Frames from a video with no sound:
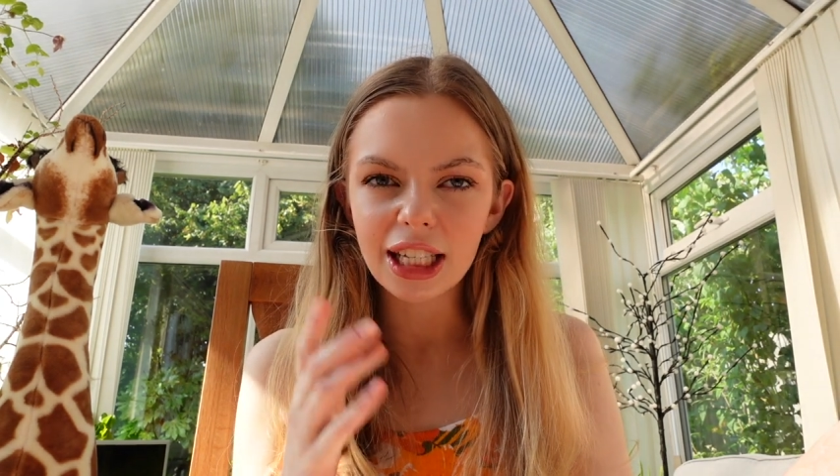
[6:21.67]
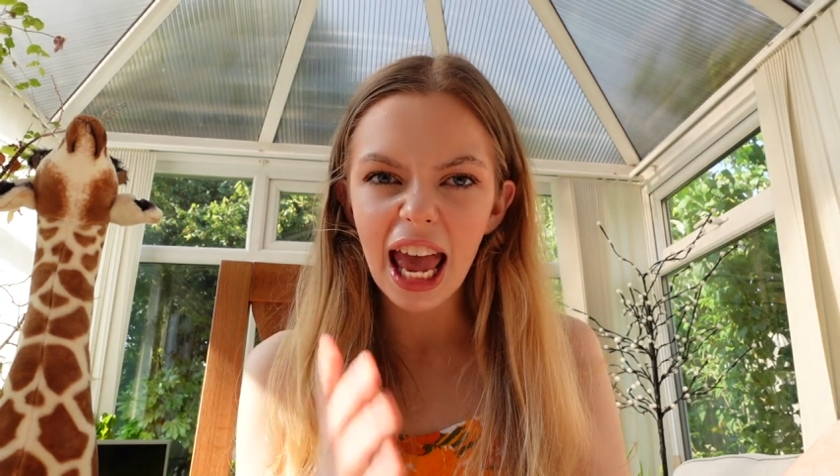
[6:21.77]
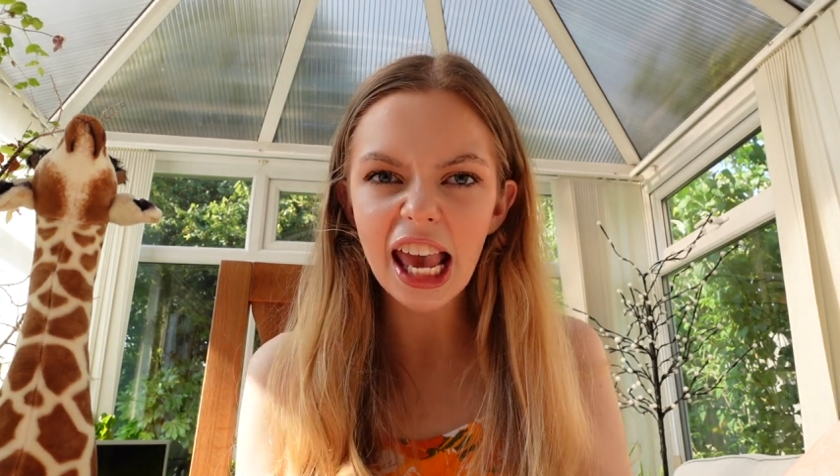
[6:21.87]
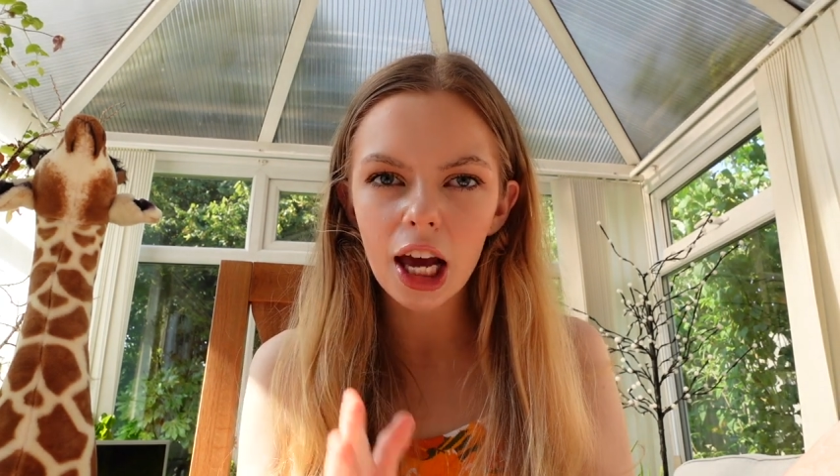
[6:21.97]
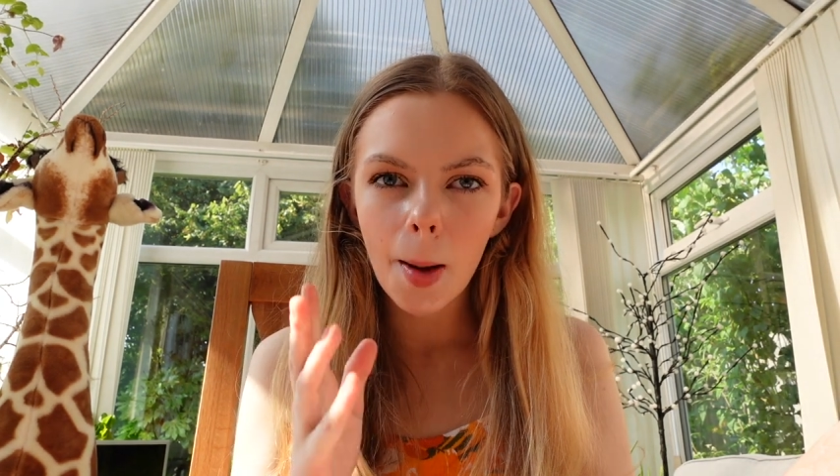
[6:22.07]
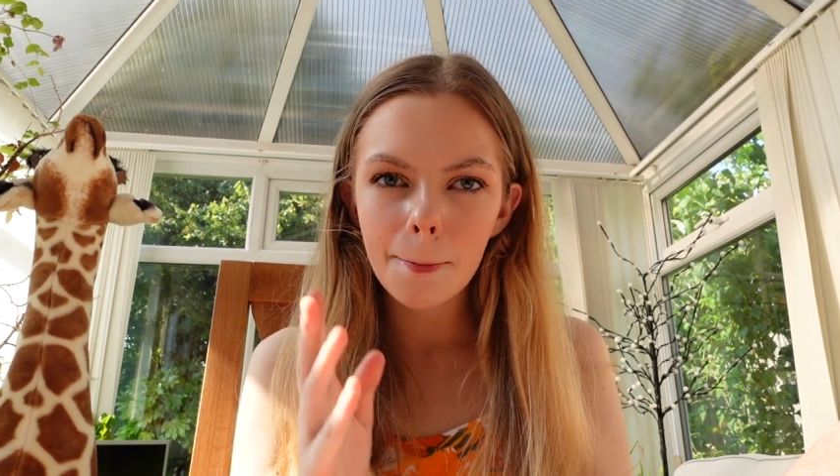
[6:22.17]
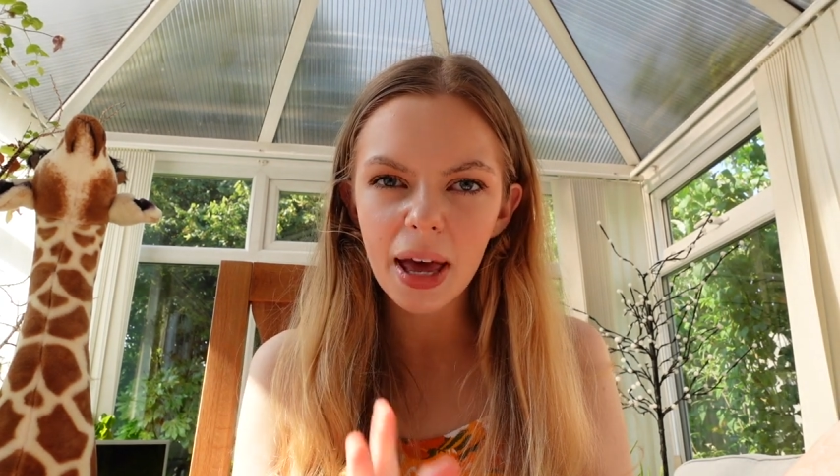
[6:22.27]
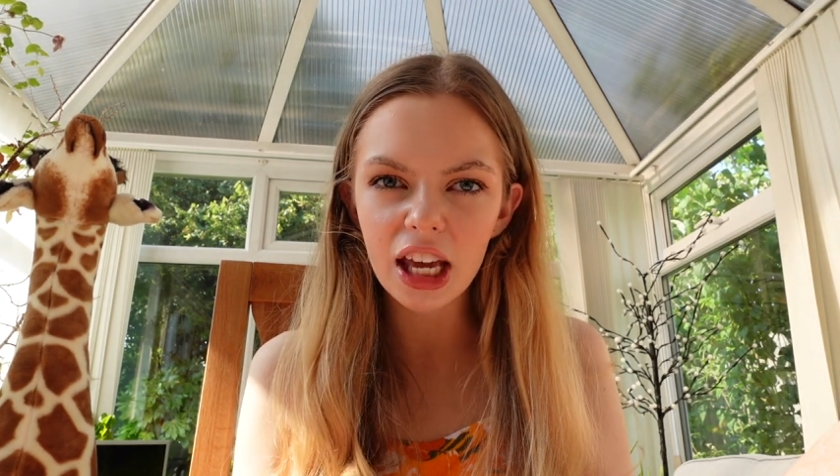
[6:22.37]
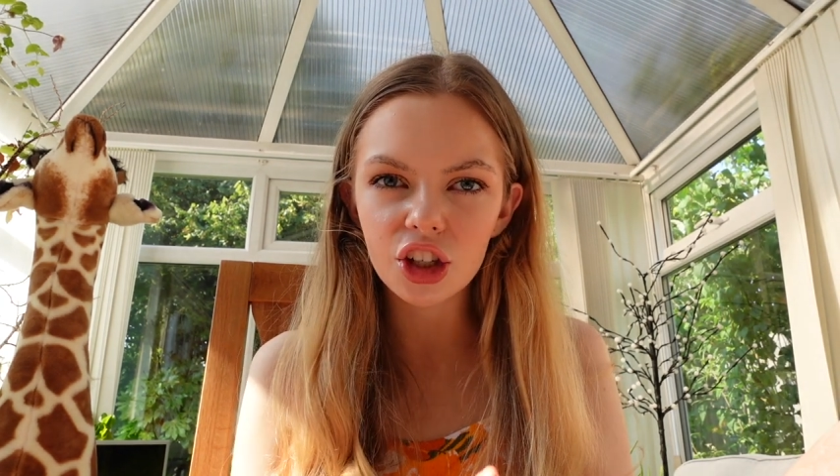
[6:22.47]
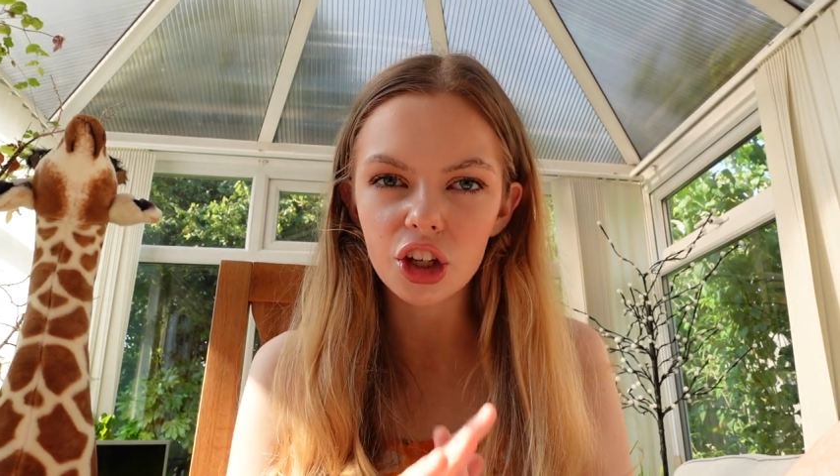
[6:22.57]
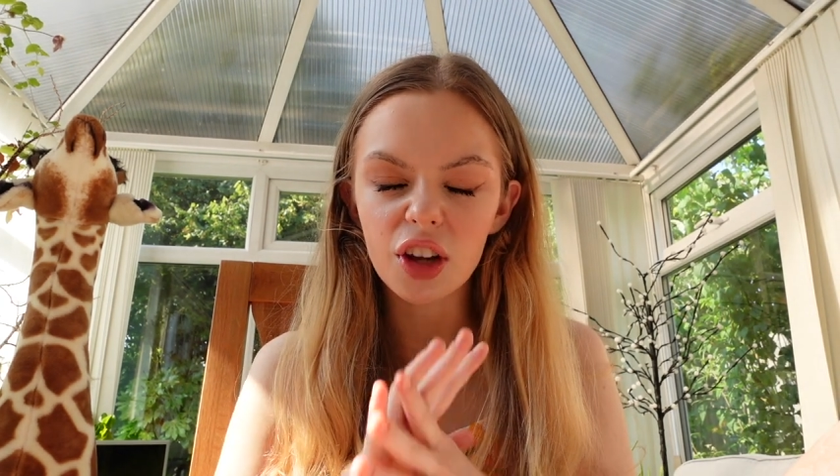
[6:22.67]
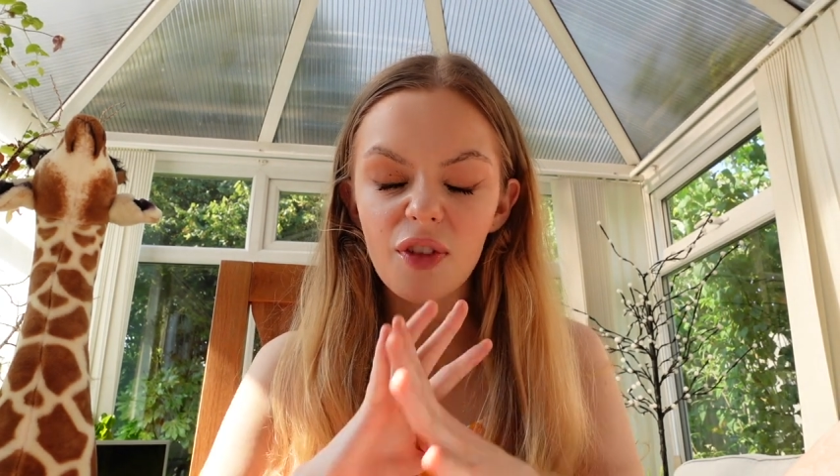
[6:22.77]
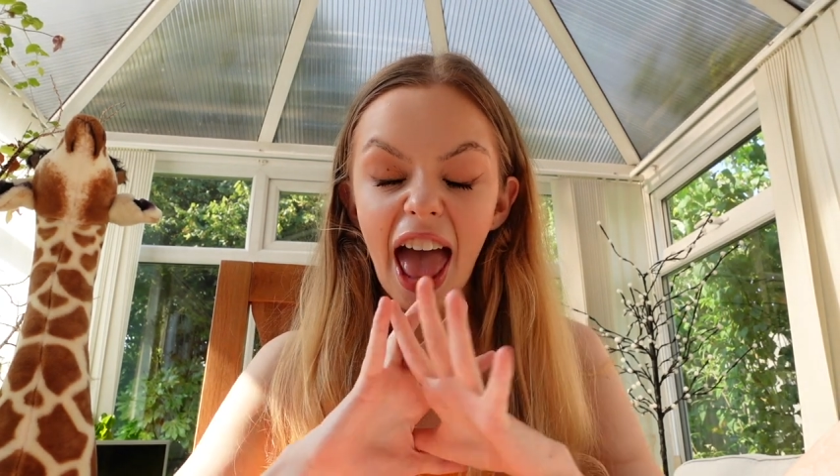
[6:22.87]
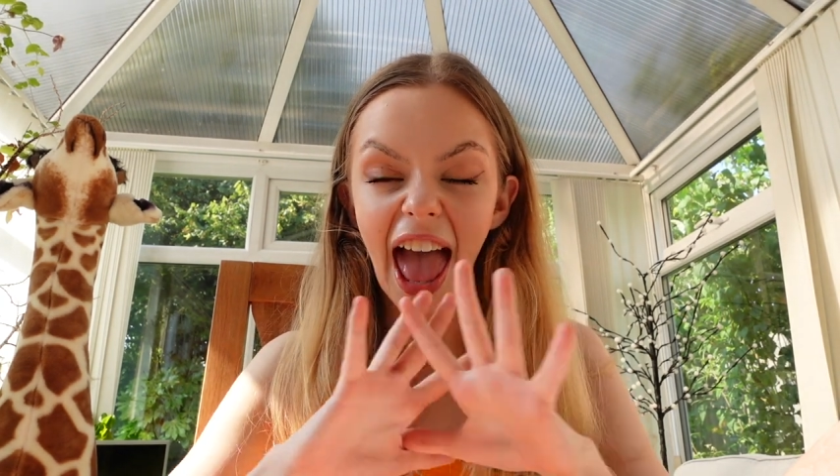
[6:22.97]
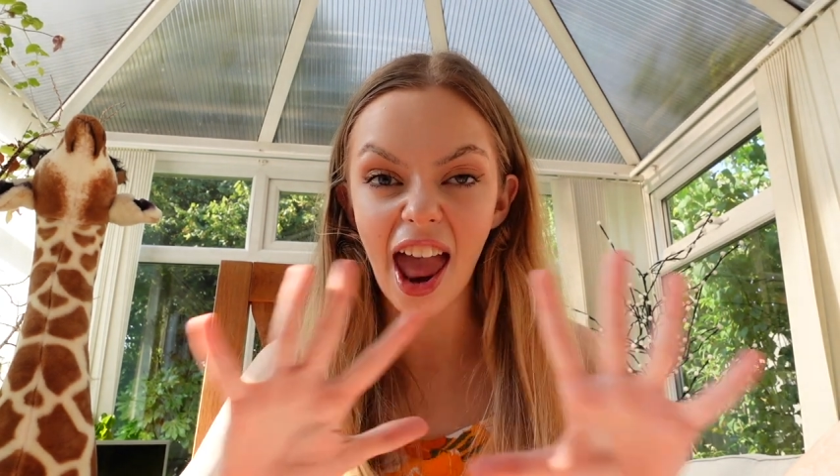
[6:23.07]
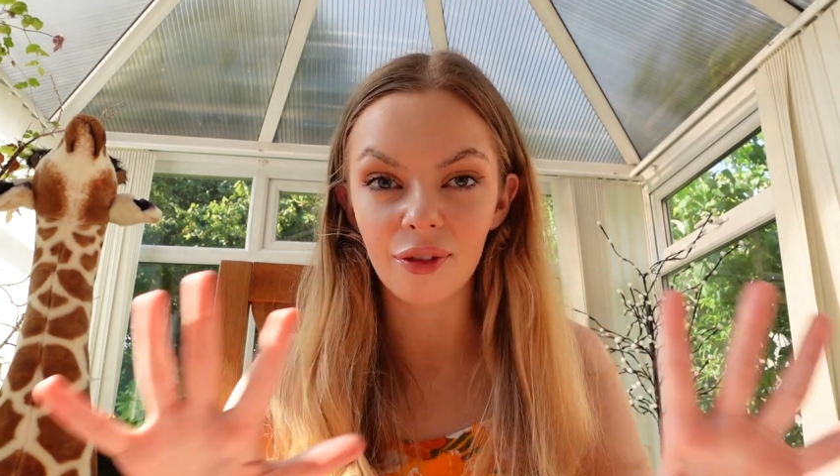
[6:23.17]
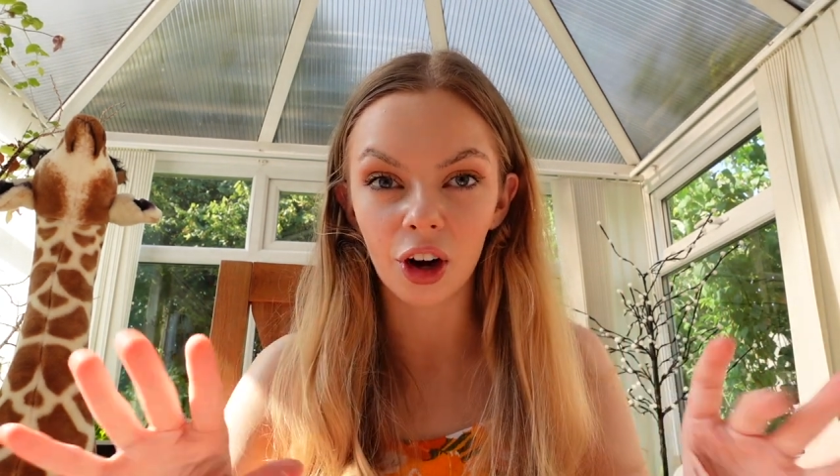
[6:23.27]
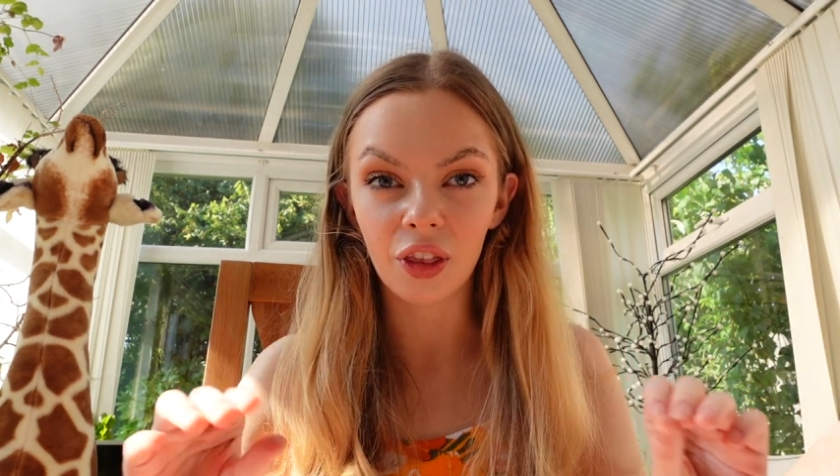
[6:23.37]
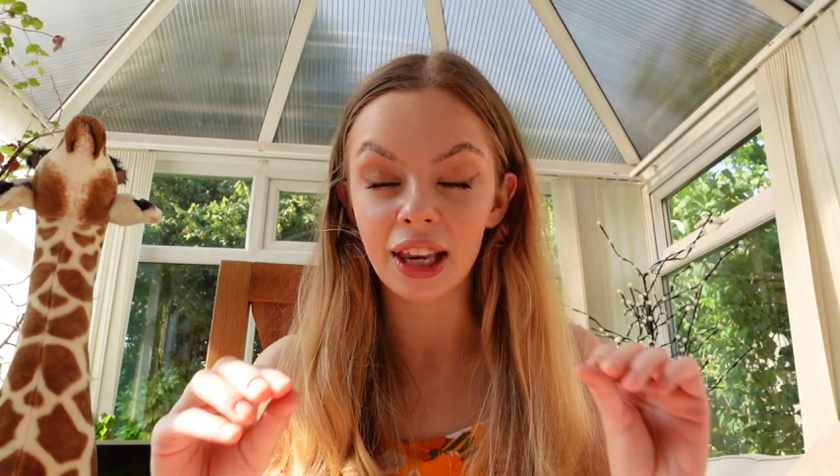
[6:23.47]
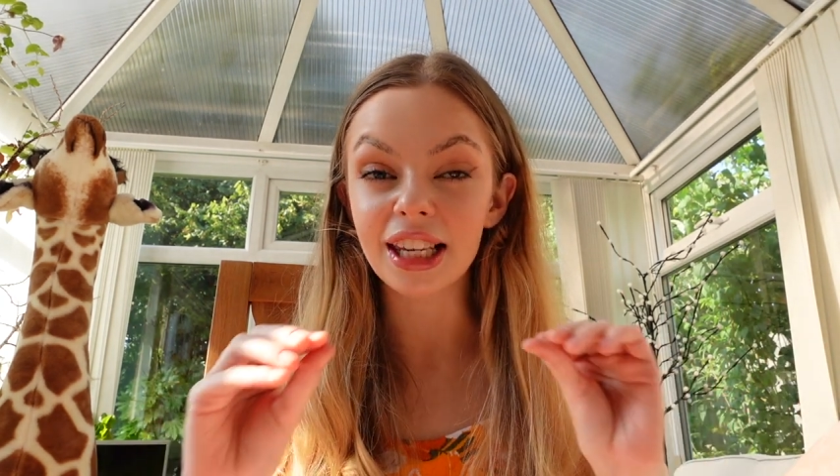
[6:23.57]
take pictures of
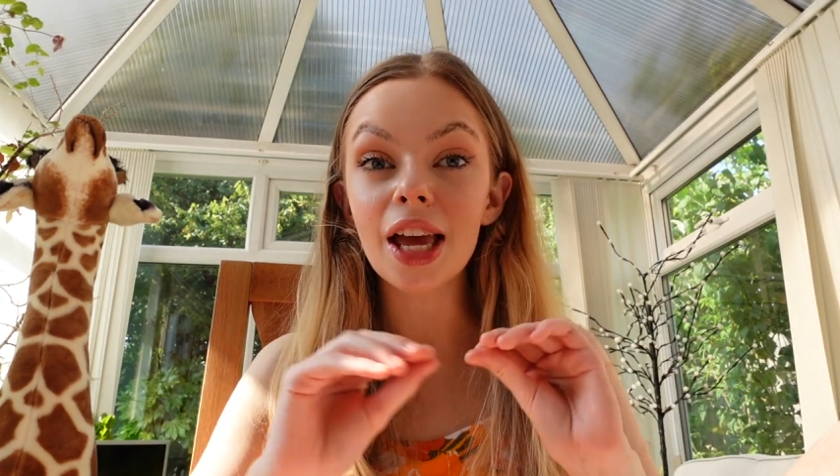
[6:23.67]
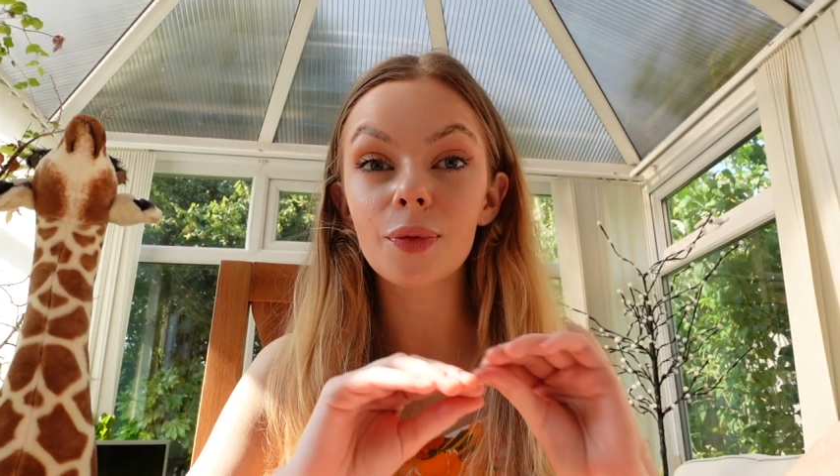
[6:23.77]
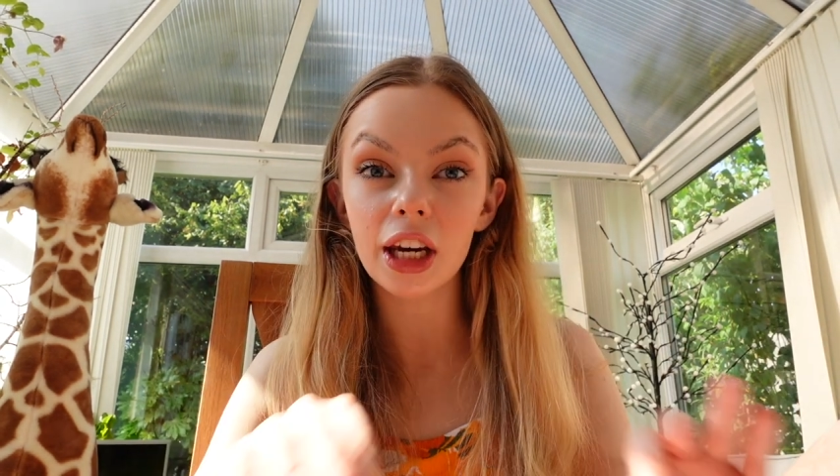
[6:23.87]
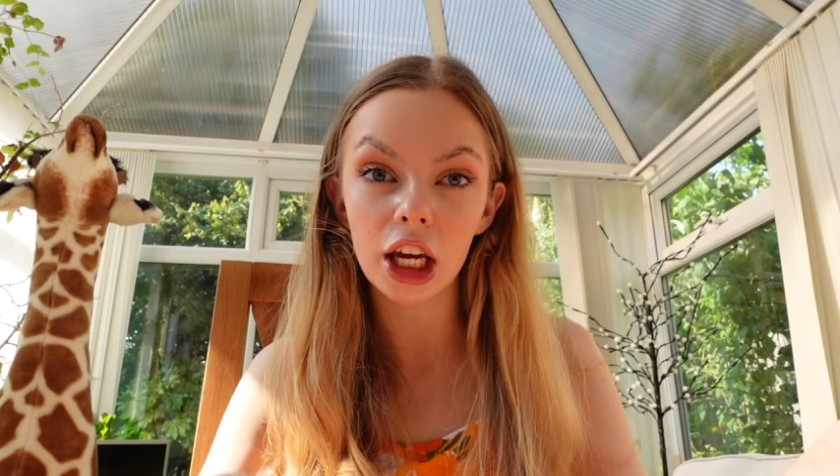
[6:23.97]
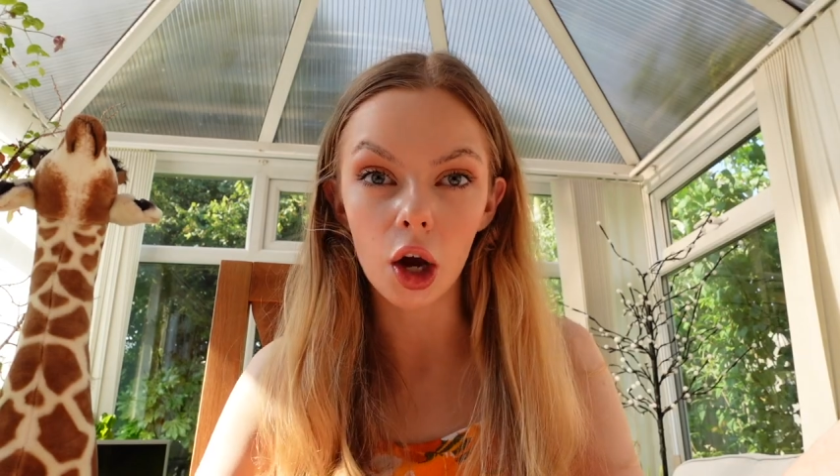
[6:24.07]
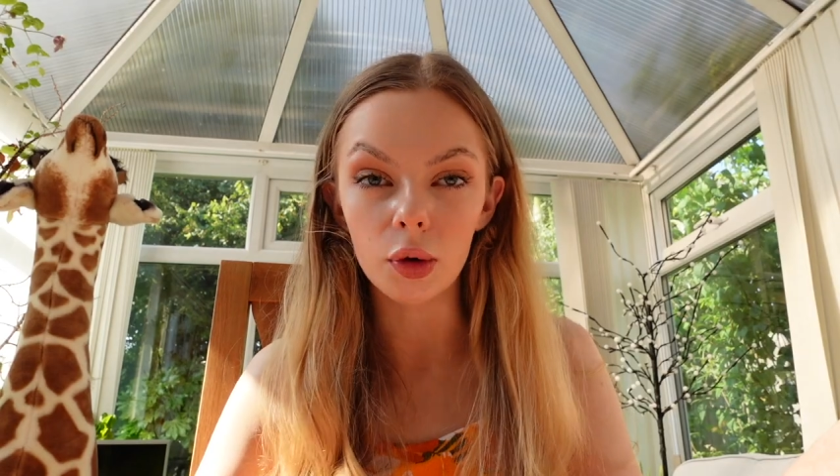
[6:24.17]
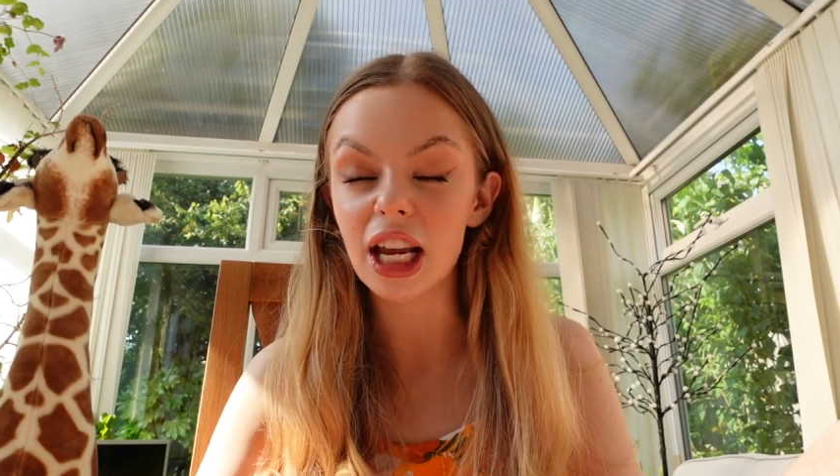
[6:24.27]
everything, take videos,